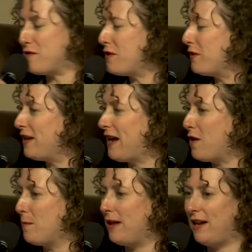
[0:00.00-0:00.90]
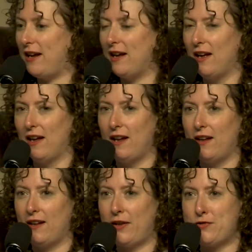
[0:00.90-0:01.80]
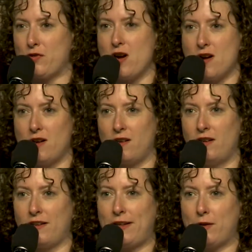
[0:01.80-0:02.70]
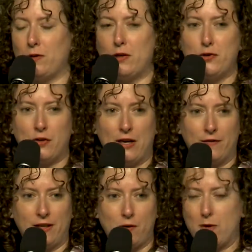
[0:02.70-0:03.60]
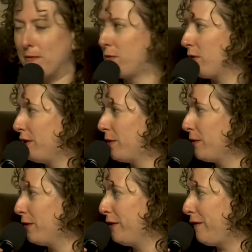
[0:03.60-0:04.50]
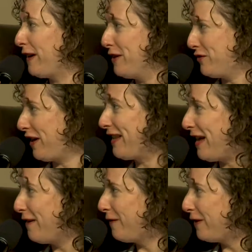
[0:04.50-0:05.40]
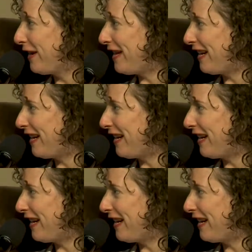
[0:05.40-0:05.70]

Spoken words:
you noted how many strong, solo traveling women were on the road, if I can address that for a second.